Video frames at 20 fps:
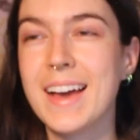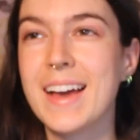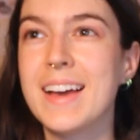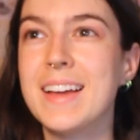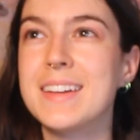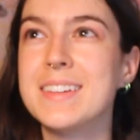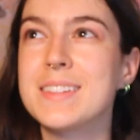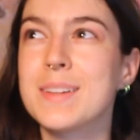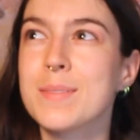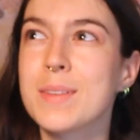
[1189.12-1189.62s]

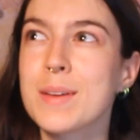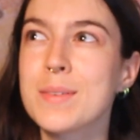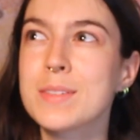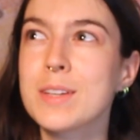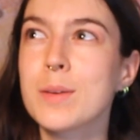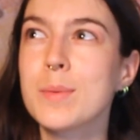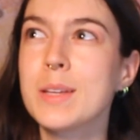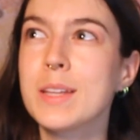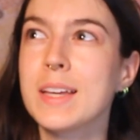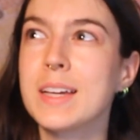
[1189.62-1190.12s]
And sometimes
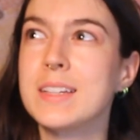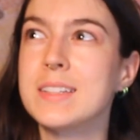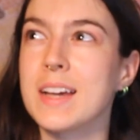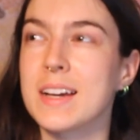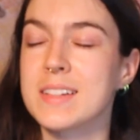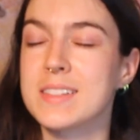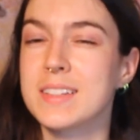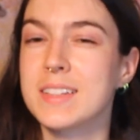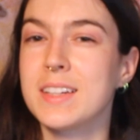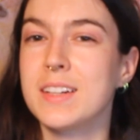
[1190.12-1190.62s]
I'll be like
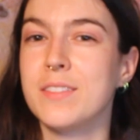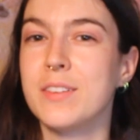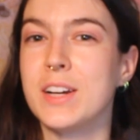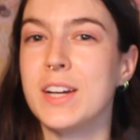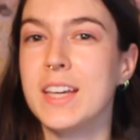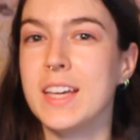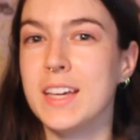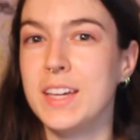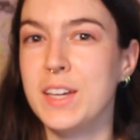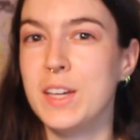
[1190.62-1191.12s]
texting in a
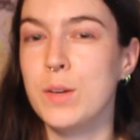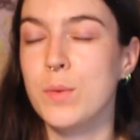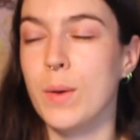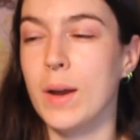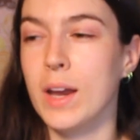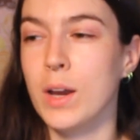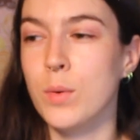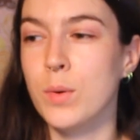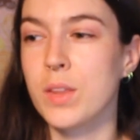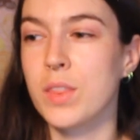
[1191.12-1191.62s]
very kinky
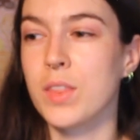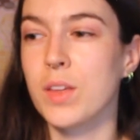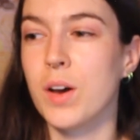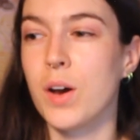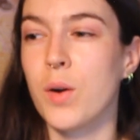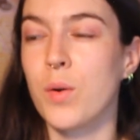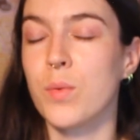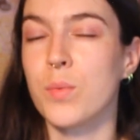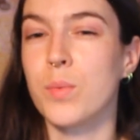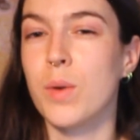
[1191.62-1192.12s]
way with
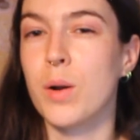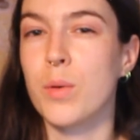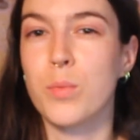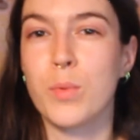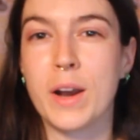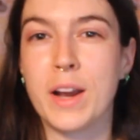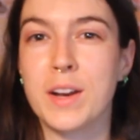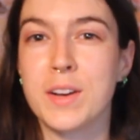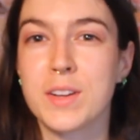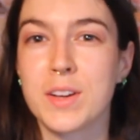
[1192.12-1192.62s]
a
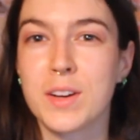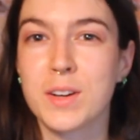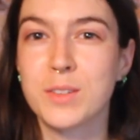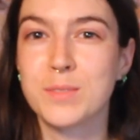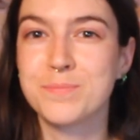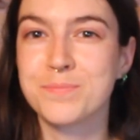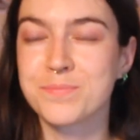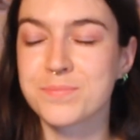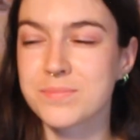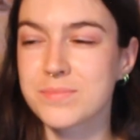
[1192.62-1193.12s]

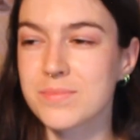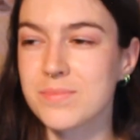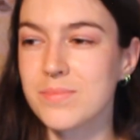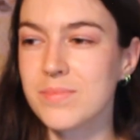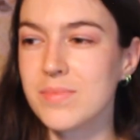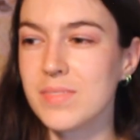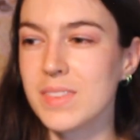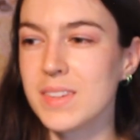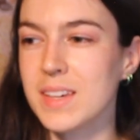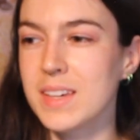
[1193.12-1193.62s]
rando,
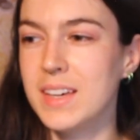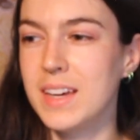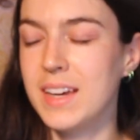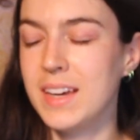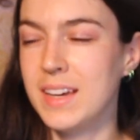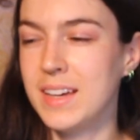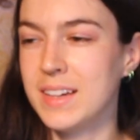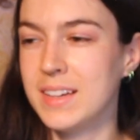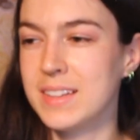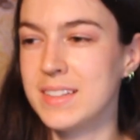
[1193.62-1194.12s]

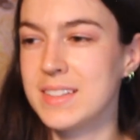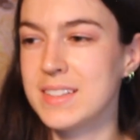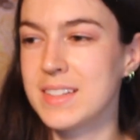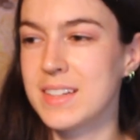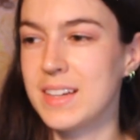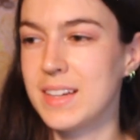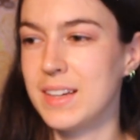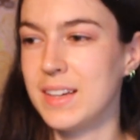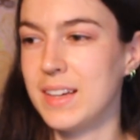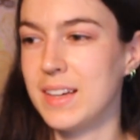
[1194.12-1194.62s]
and
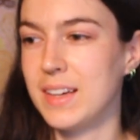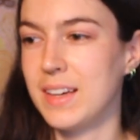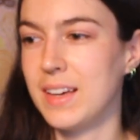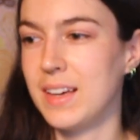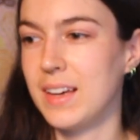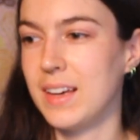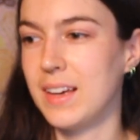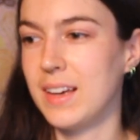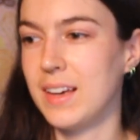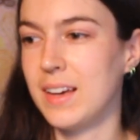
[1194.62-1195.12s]

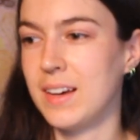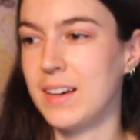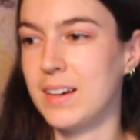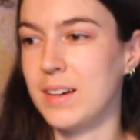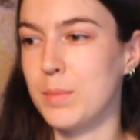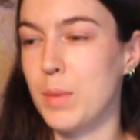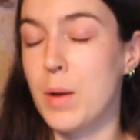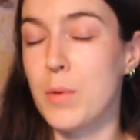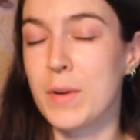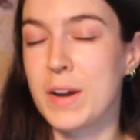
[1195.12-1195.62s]

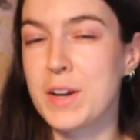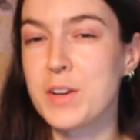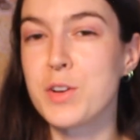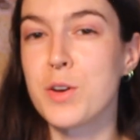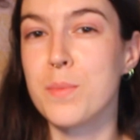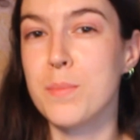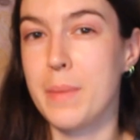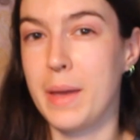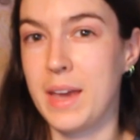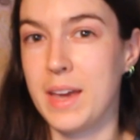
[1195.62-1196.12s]
a
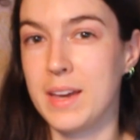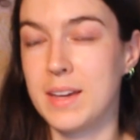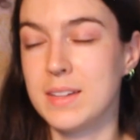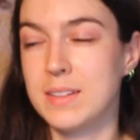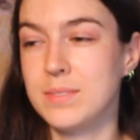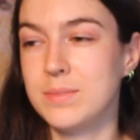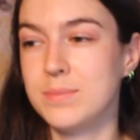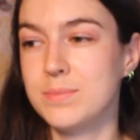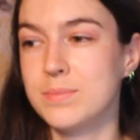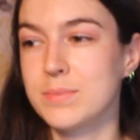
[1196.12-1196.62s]
rando
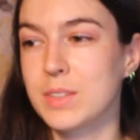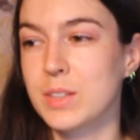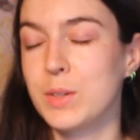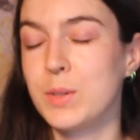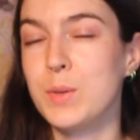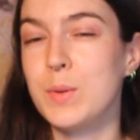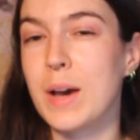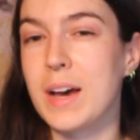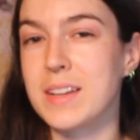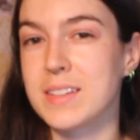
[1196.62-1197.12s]
man,
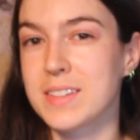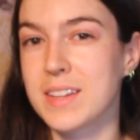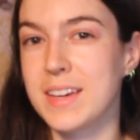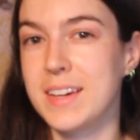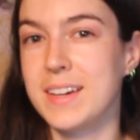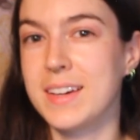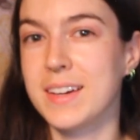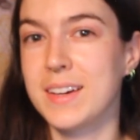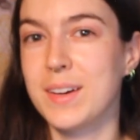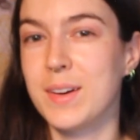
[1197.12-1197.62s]
who has
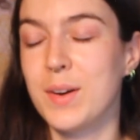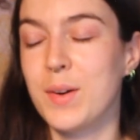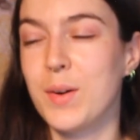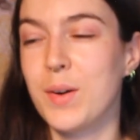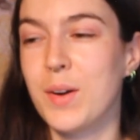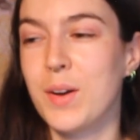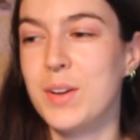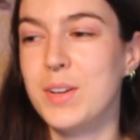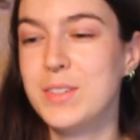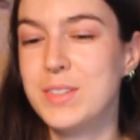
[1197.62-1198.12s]
like
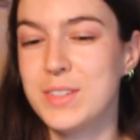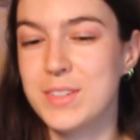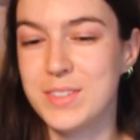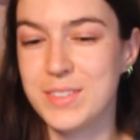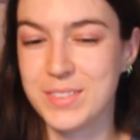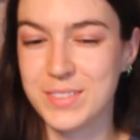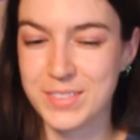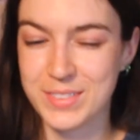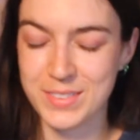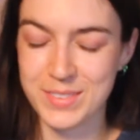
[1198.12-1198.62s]

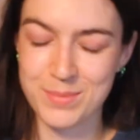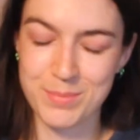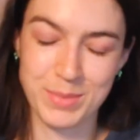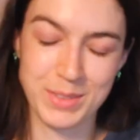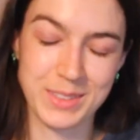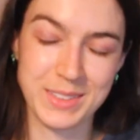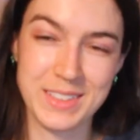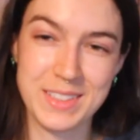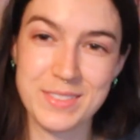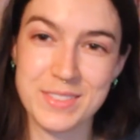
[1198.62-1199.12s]

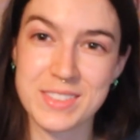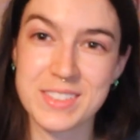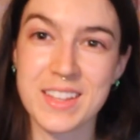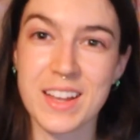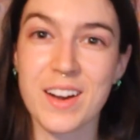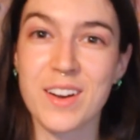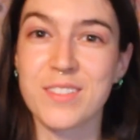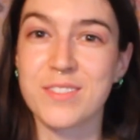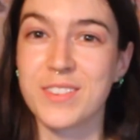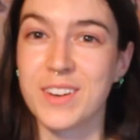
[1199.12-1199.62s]
beliefs
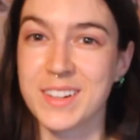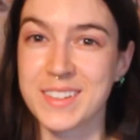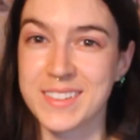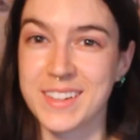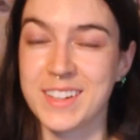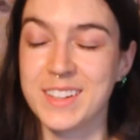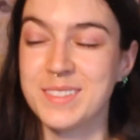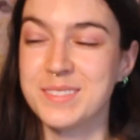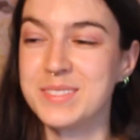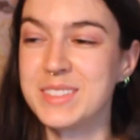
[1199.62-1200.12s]
that are fucked
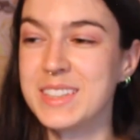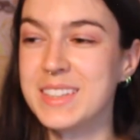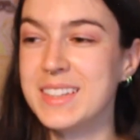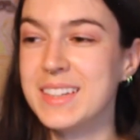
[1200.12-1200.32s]
up,